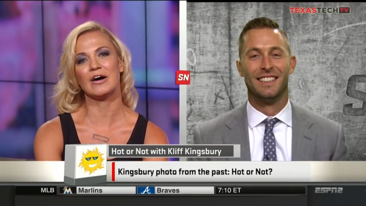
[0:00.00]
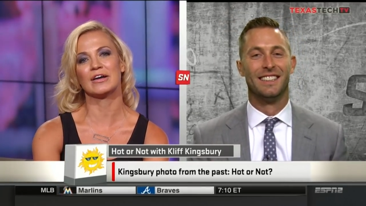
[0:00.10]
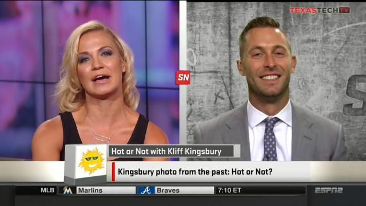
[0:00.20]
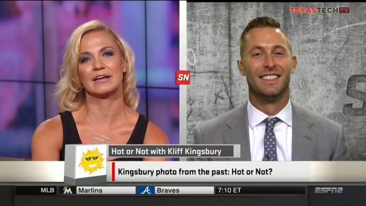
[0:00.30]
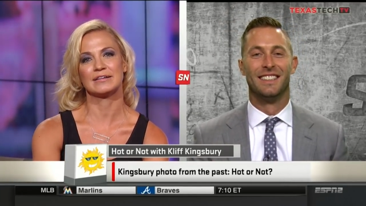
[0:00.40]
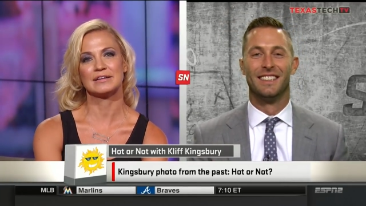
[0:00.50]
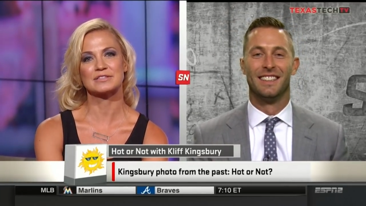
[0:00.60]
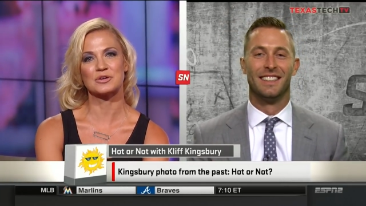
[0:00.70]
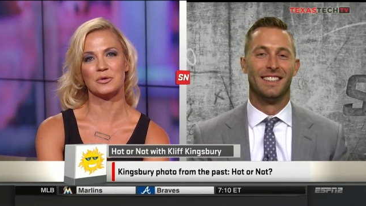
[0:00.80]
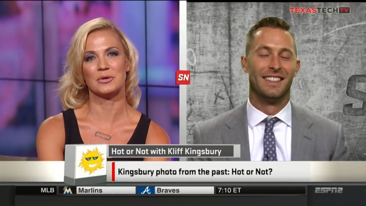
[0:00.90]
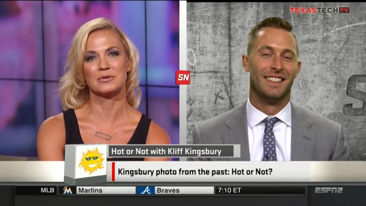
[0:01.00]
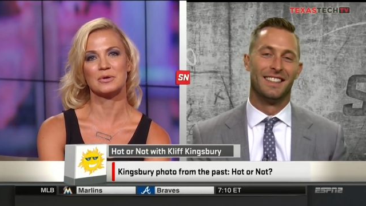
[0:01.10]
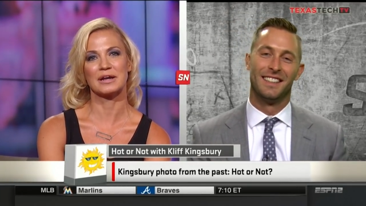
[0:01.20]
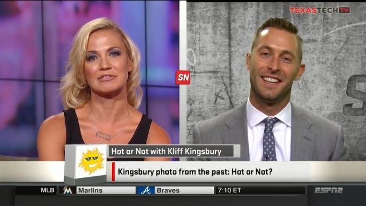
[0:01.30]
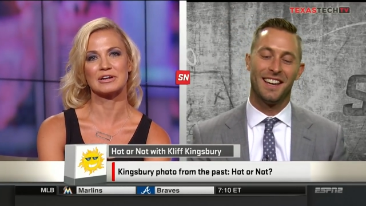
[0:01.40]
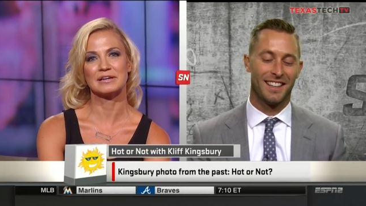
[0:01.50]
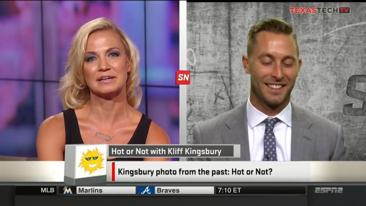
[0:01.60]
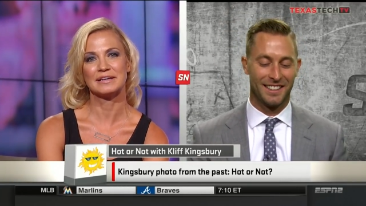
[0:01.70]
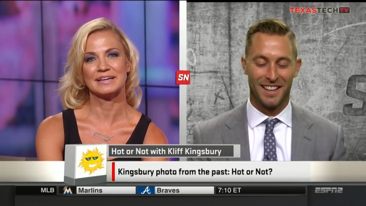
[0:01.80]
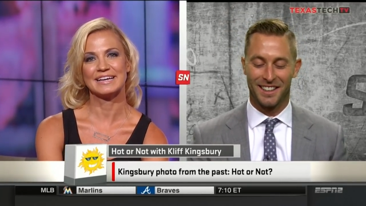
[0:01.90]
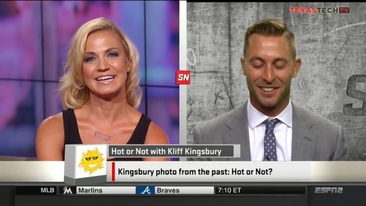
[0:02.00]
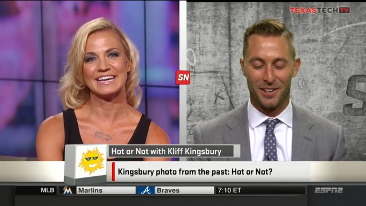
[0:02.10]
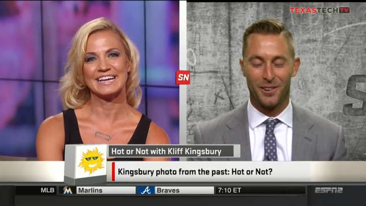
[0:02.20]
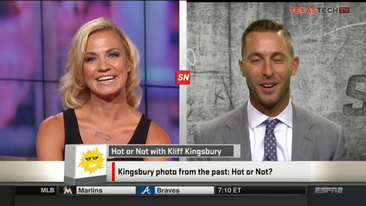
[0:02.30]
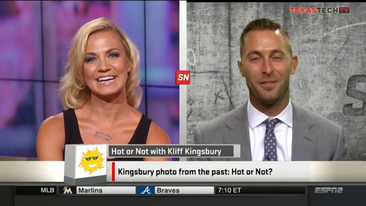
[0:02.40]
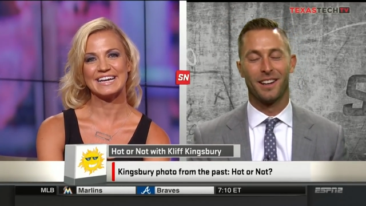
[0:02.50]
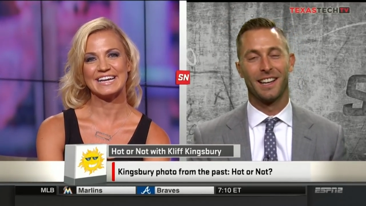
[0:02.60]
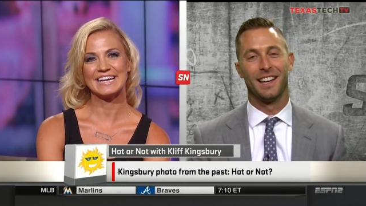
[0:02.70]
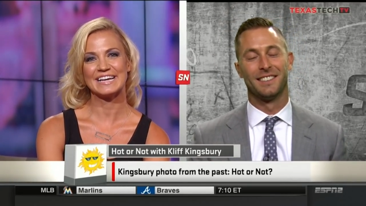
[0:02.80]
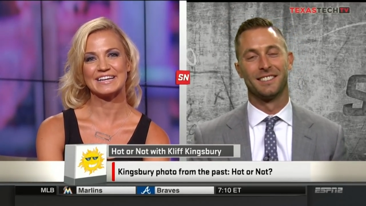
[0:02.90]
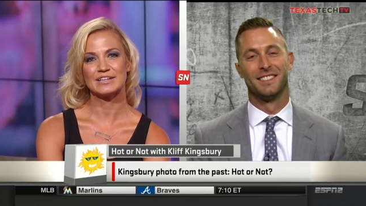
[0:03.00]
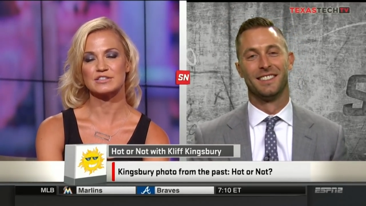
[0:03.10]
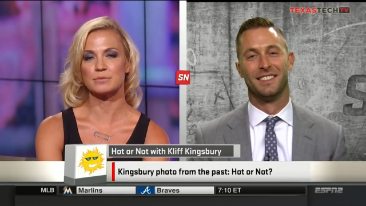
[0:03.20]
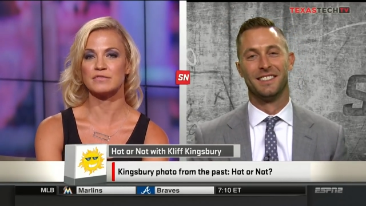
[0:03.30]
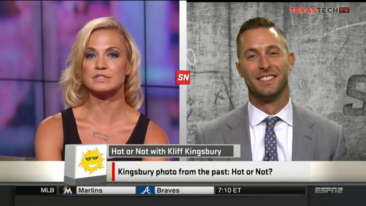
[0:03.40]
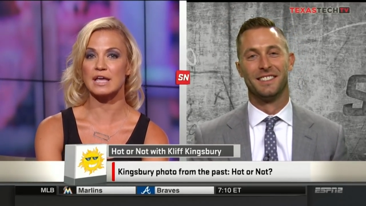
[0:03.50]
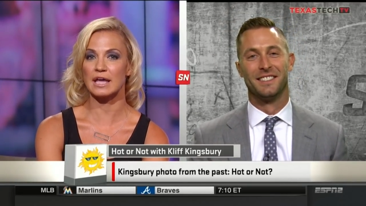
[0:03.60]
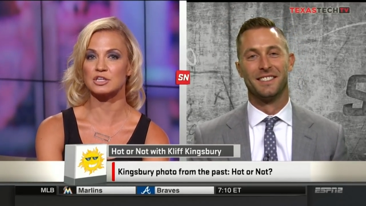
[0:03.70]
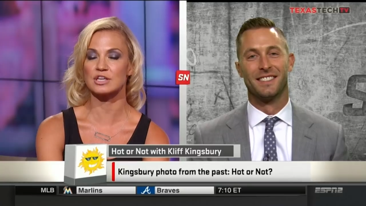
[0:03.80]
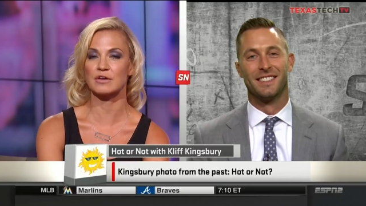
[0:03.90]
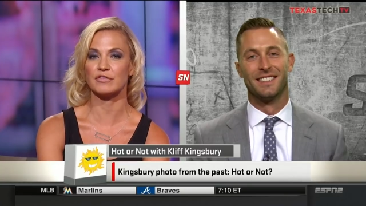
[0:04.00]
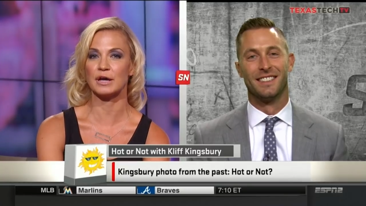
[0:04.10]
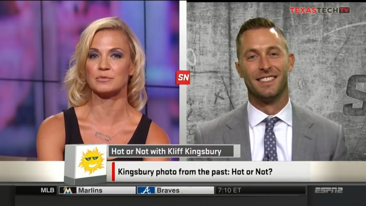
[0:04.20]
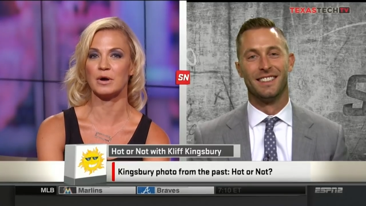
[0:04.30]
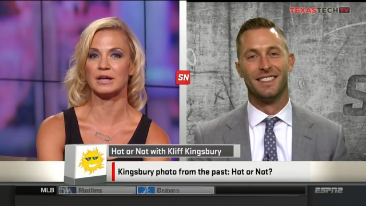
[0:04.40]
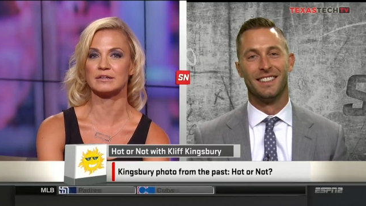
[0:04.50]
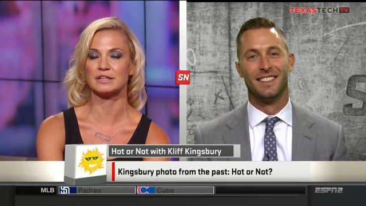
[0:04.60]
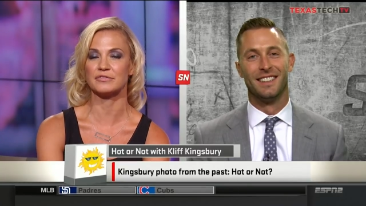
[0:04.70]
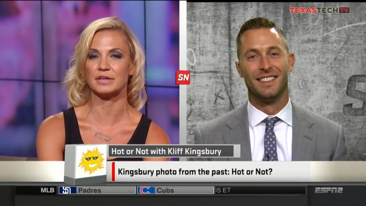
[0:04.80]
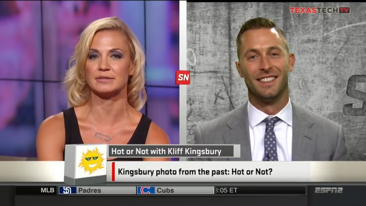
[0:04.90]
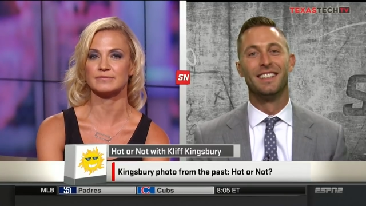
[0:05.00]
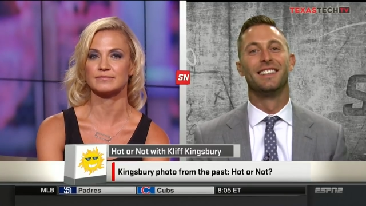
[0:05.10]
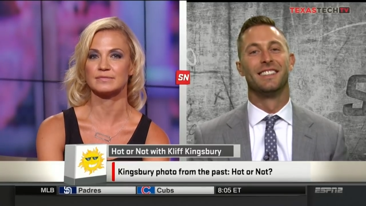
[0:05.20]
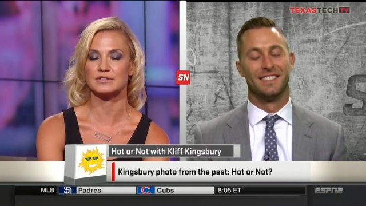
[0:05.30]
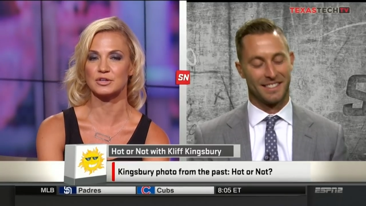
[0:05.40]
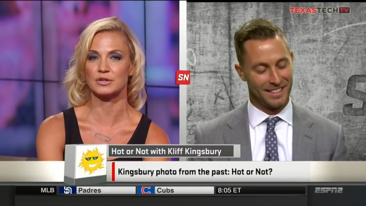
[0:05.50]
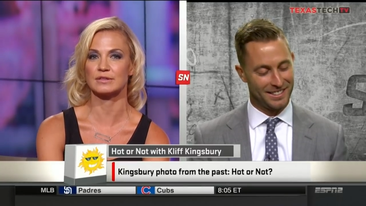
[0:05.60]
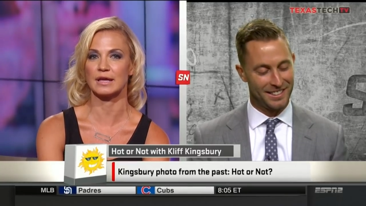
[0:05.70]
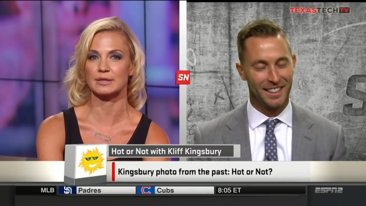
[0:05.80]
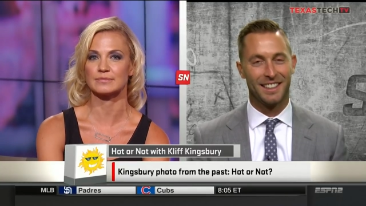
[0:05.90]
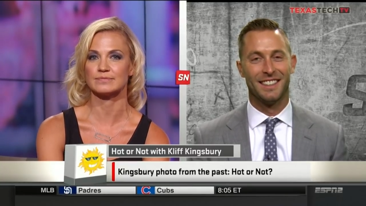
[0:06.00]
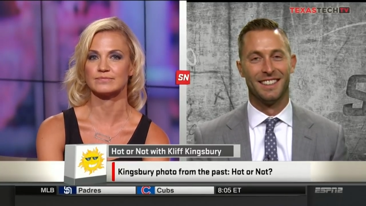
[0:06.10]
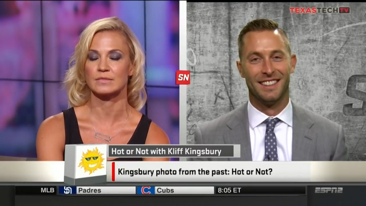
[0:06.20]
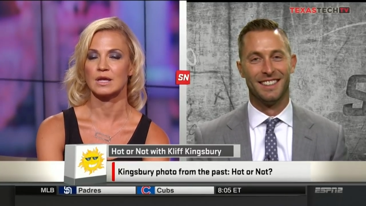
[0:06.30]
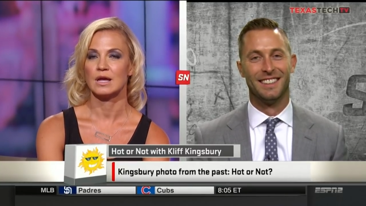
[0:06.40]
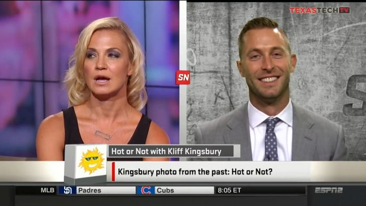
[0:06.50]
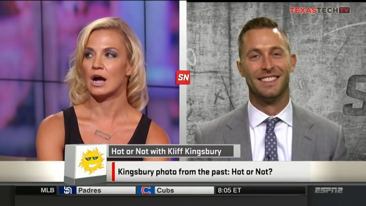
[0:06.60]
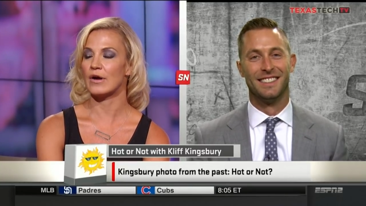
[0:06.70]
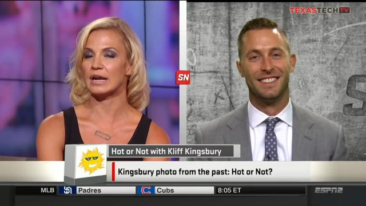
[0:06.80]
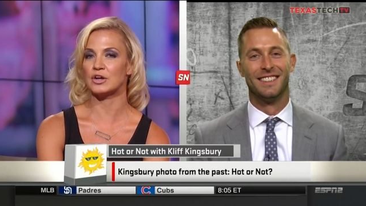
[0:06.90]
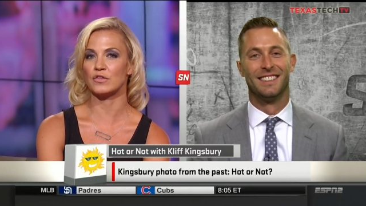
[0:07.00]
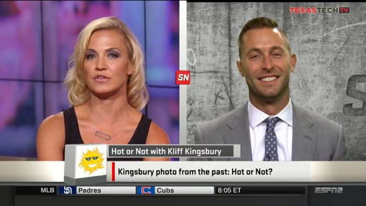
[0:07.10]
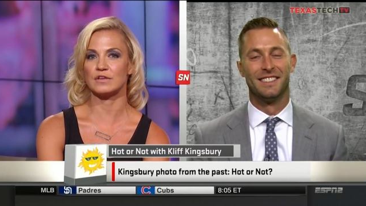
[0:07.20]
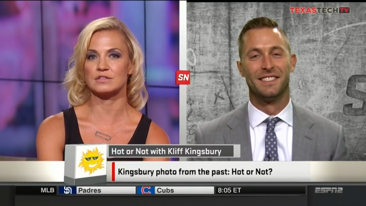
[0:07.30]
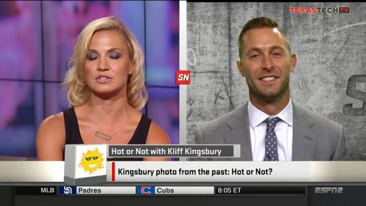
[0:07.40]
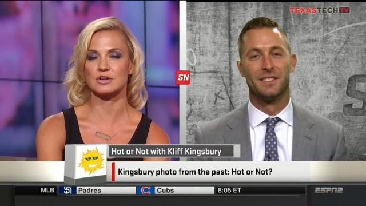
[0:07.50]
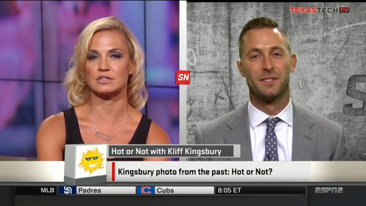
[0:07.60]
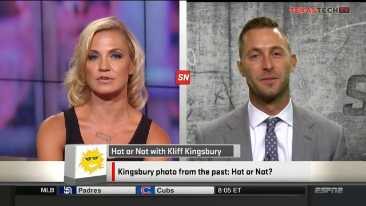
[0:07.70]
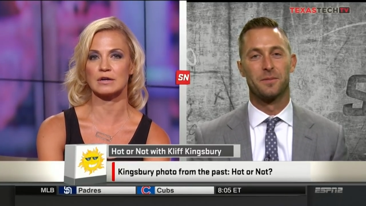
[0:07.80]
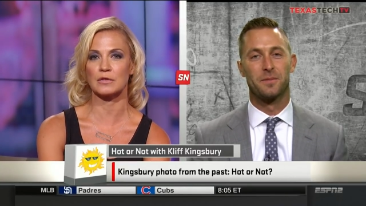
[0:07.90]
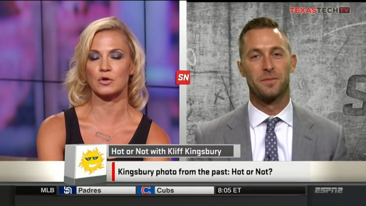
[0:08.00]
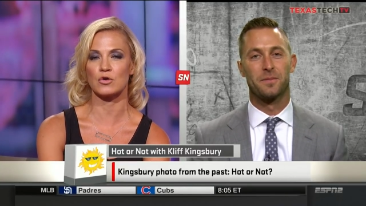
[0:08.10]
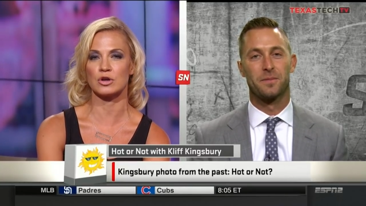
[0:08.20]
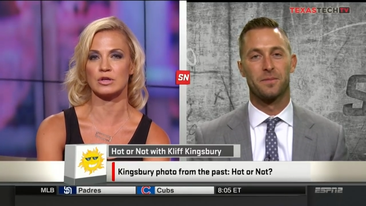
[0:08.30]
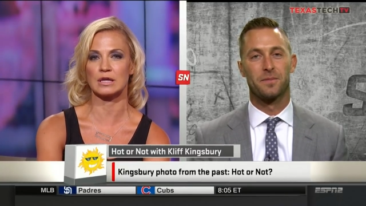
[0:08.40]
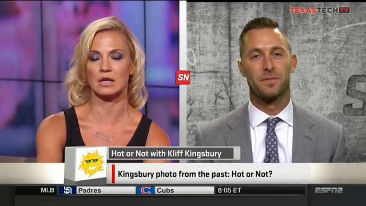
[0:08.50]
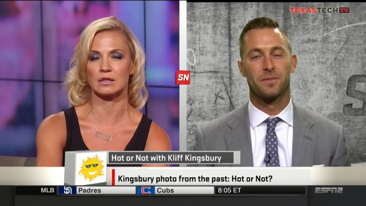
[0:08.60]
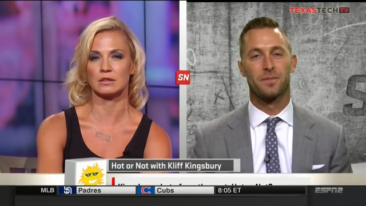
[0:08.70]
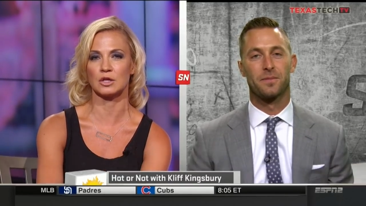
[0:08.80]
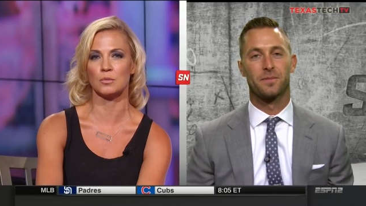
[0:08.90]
Speaker 1: yeah, that's cool,
Speaker 2: whatever. Yeah, you got to grow up, I guess.
Speaker 1: Some of us age like fine wine, Cliffy. It's a good that's thing. It. All right, I know the season starts right around the corner. You get a little